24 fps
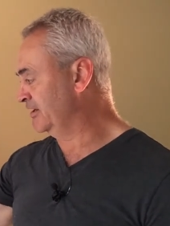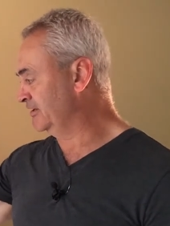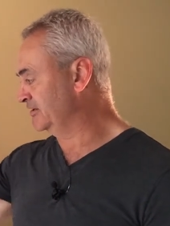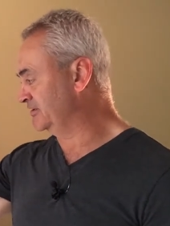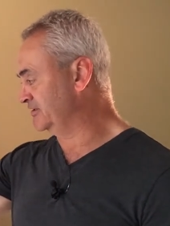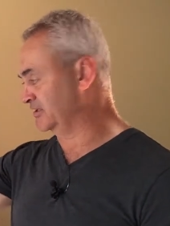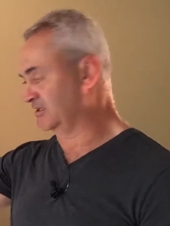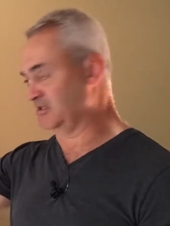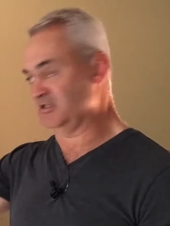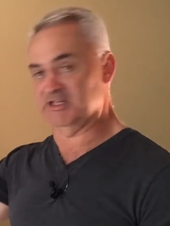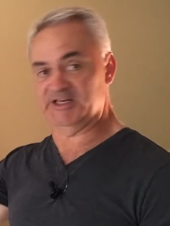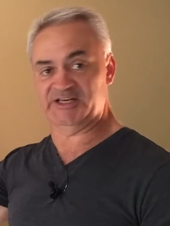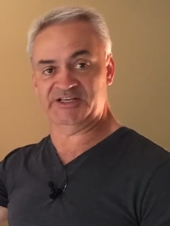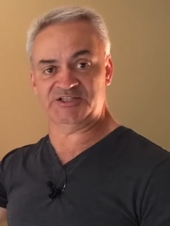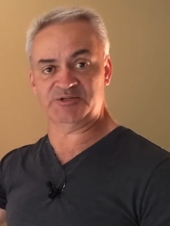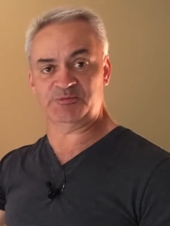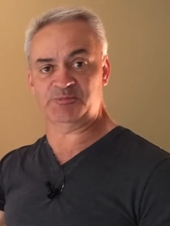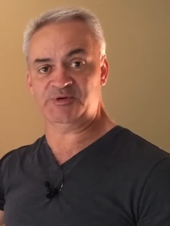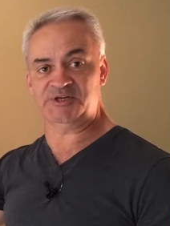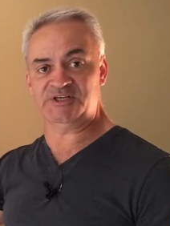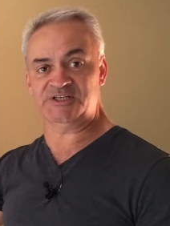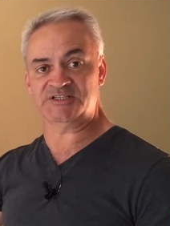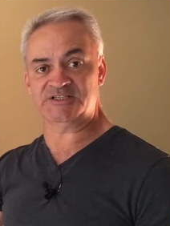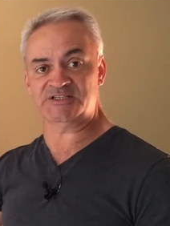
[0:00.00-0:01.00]
to glaze a
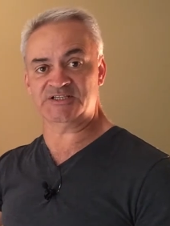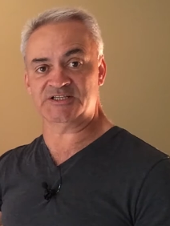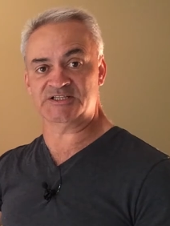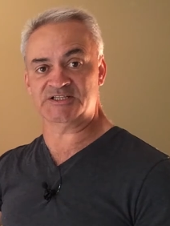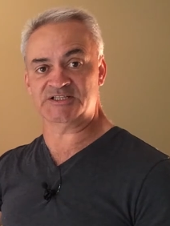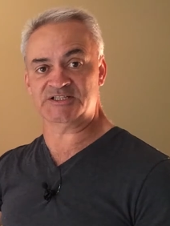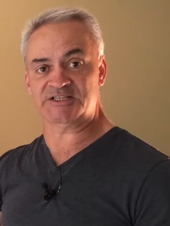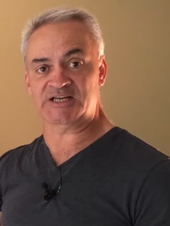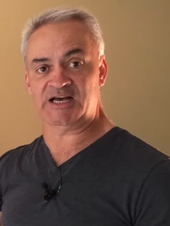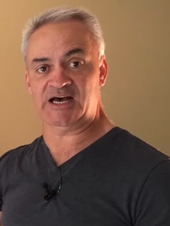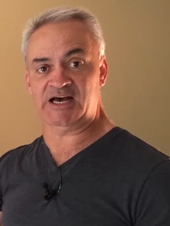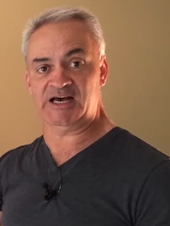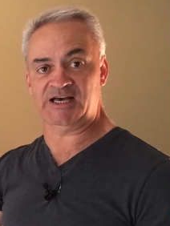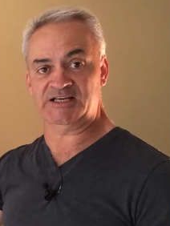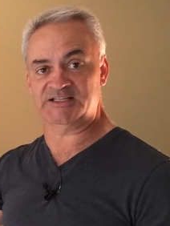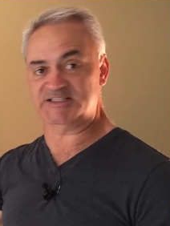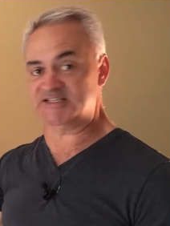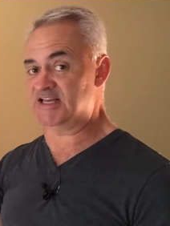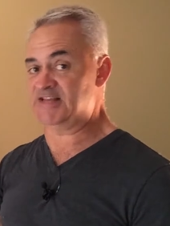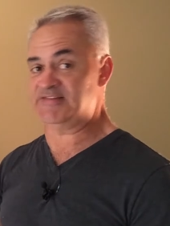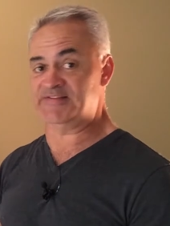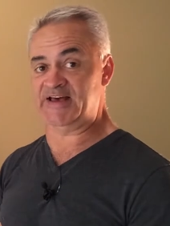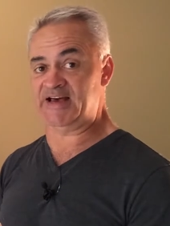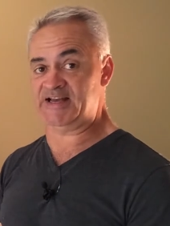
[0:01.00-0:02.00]
piece this size.
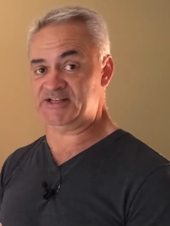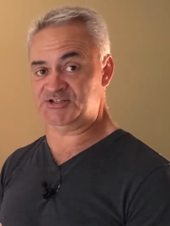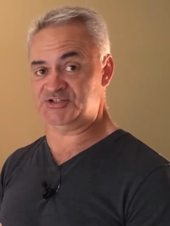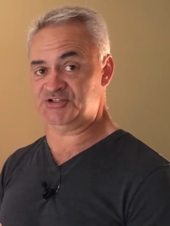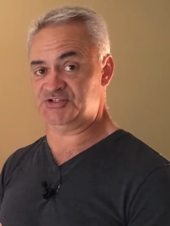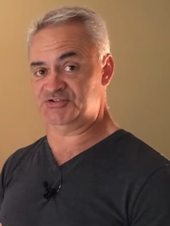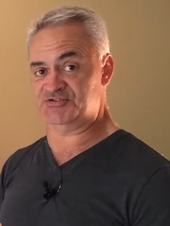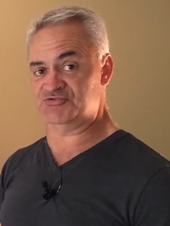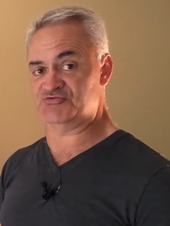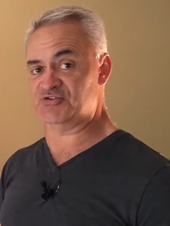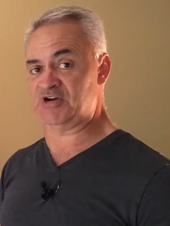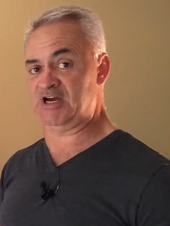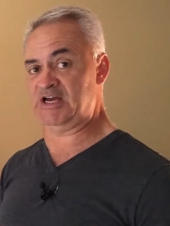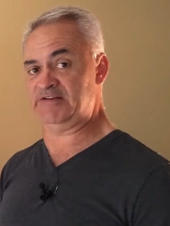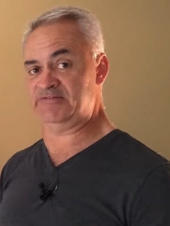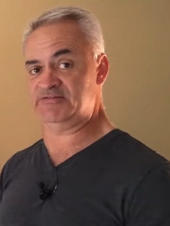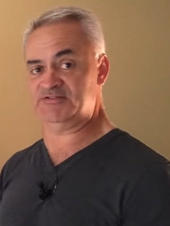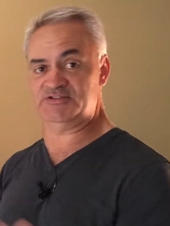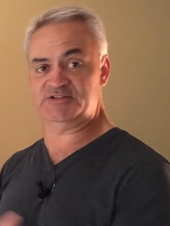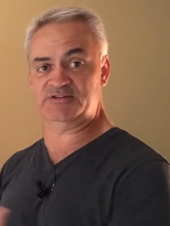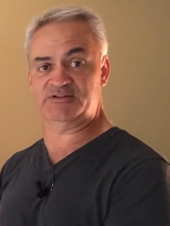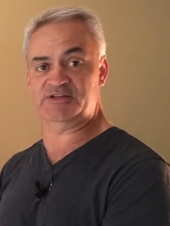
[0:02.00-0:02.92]
And that just drives